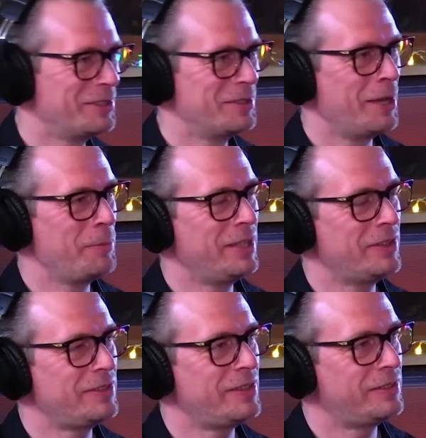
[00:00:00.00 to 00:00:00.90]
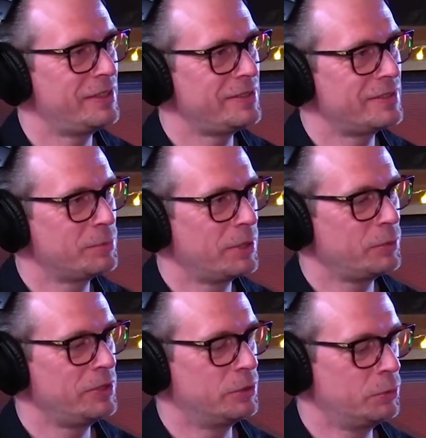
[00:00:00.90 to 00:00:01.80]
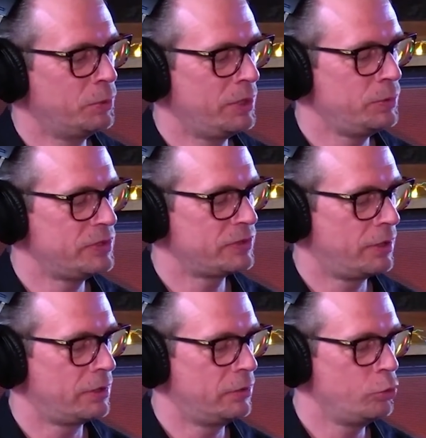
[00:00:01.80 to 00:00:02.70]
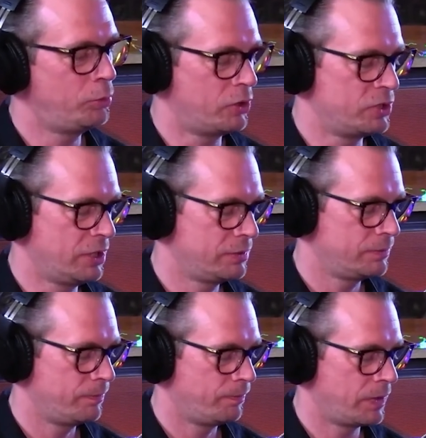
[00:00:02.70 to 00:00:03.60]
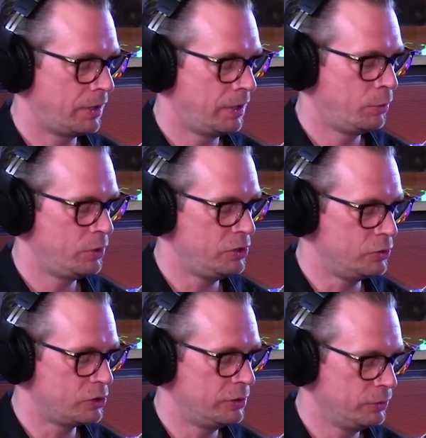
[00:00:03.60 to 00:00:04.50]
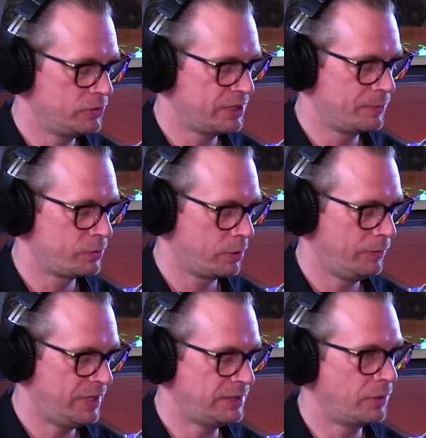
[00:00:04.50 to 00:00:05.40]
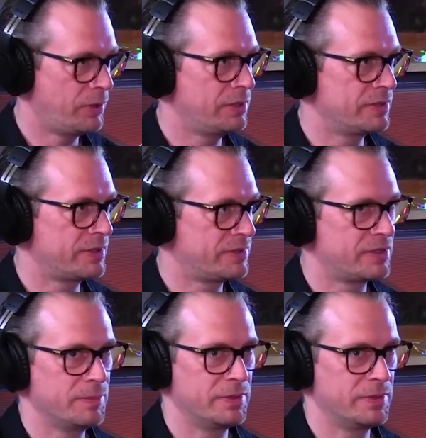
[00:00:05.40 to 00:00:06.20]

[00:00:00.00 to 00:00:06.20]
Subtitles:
I mean, this is what we do when we start a new project. We usually do some sort of data readiness assessment.